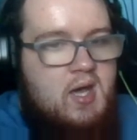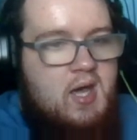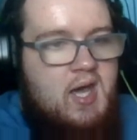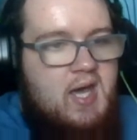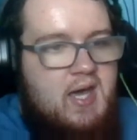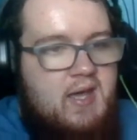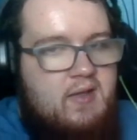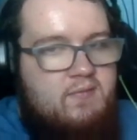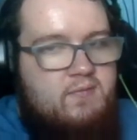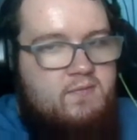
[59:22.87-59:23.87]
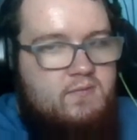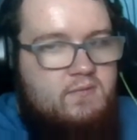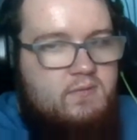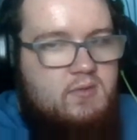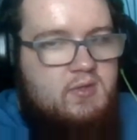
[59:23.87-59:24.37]
uh,
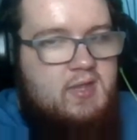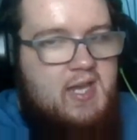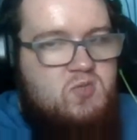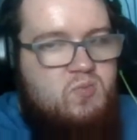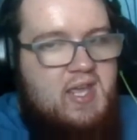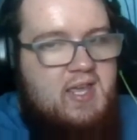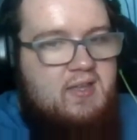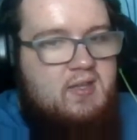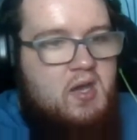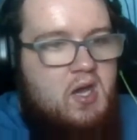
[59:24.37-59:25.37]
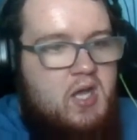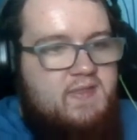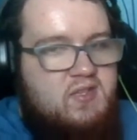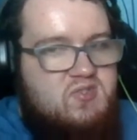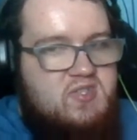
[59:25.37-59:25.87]
next week
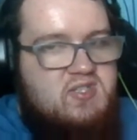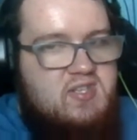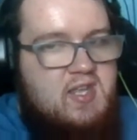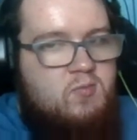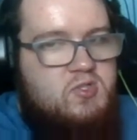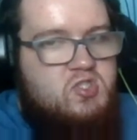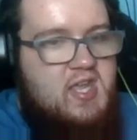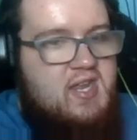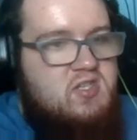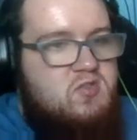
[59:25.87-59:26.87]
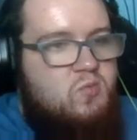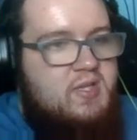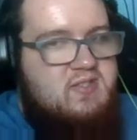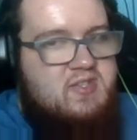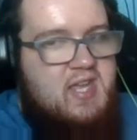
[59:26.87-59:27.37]
on the 16th, which that is a
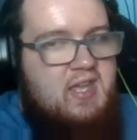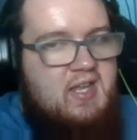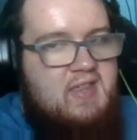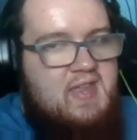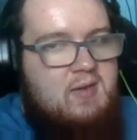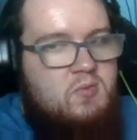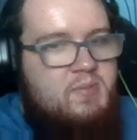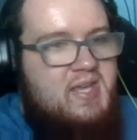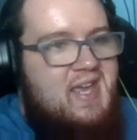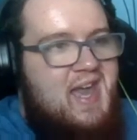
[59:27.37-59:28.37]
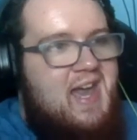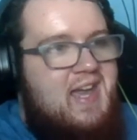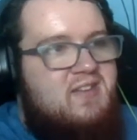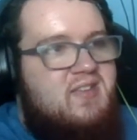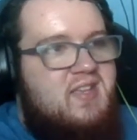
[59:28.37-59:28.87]
Wednesday, and that will be
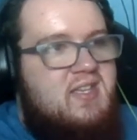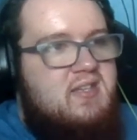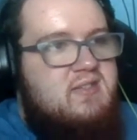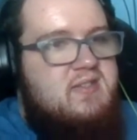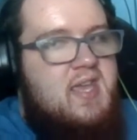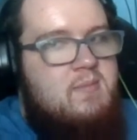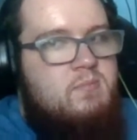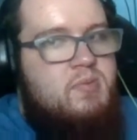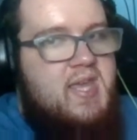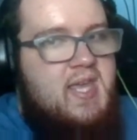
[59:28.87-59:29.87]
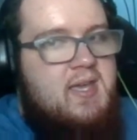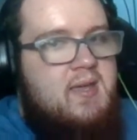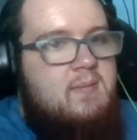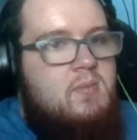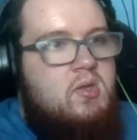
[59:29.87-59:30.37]
at 10
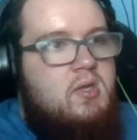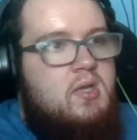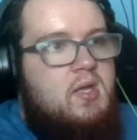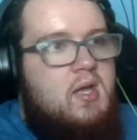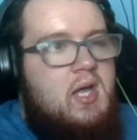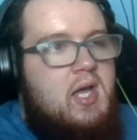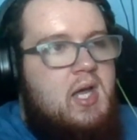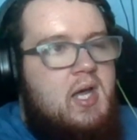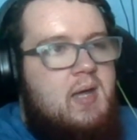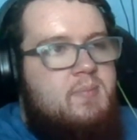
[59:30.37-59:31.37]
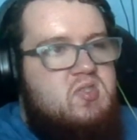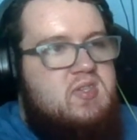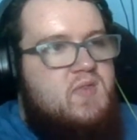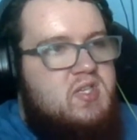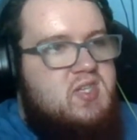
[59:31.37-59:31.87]
p.m. Uh,
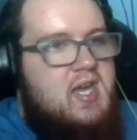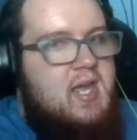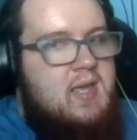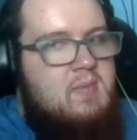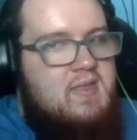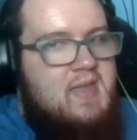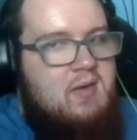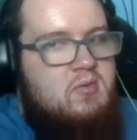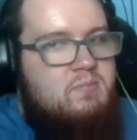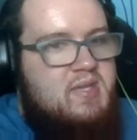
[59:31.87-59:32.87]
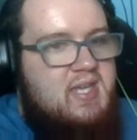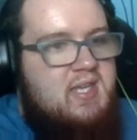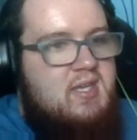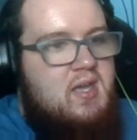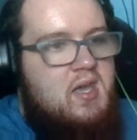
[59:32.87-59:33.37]
Pacific time, and that would
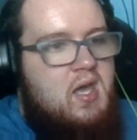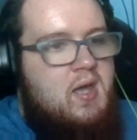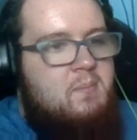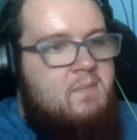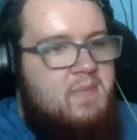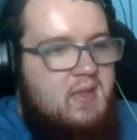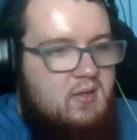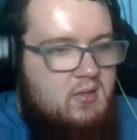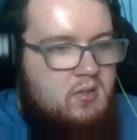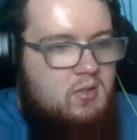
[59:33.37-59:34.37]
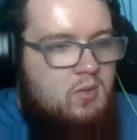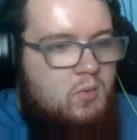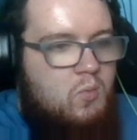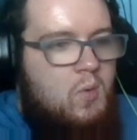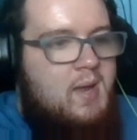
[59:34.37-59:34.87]
be um,
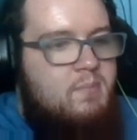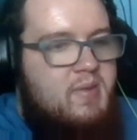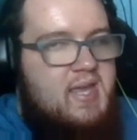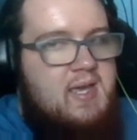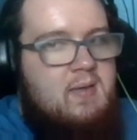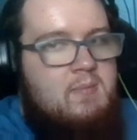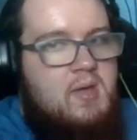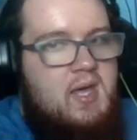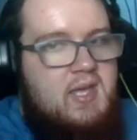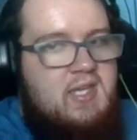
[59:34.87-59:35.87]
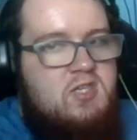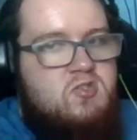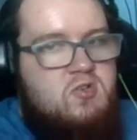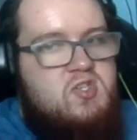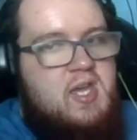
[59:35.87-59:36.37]
1 p.m. Uh,
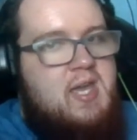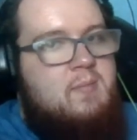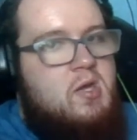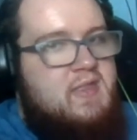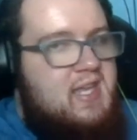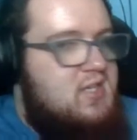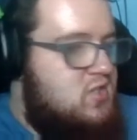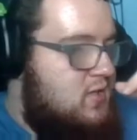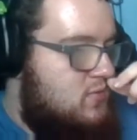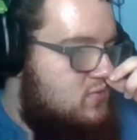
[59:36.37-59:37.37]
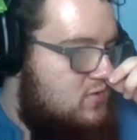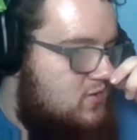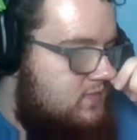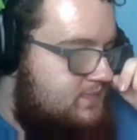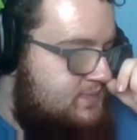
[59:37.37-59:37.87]
Eastern time on the East Coast.